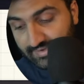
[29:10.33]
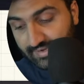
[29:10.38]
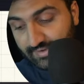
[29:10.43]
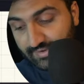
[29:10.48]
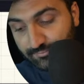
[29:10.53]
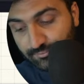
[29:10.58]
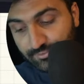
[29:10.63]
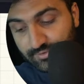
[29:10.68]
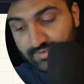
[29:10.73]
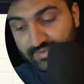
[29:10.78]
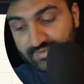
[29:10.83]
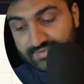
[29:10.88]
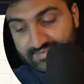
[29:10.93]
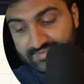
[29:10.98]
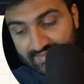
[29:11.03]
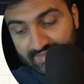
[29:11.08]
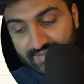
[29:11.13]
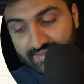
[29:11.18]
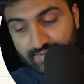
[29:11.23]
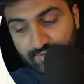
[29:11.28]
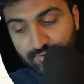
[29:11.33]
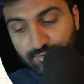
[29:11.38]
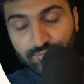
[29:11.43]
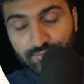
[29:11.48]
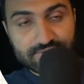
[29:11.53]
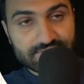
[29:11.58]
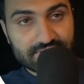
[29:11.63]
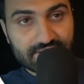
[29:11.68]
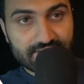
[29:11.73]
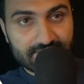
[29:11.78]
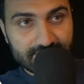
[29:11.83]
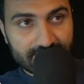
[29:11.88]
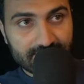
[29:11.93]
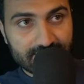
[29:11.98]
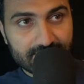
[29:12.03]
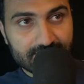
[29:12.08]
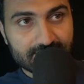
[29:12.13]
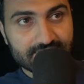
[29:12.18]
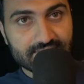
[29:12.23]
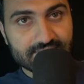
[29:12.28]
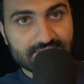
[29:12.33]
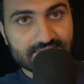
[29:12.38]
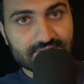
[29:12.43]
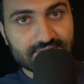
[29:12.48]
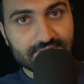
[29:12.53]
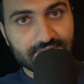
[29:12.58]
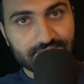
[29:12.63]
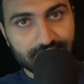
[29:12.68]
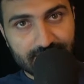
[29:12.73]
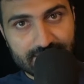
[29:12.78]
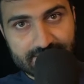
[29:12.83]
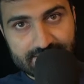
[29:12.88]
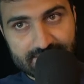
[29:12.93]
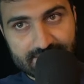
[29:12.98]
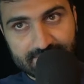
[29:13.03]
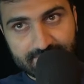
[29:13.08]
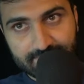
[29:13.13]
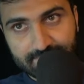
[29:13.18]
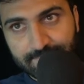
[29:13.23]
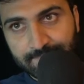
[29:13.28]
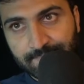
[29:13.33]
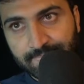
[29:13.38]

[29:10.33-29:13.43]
and we say call stack, hey, just wait here,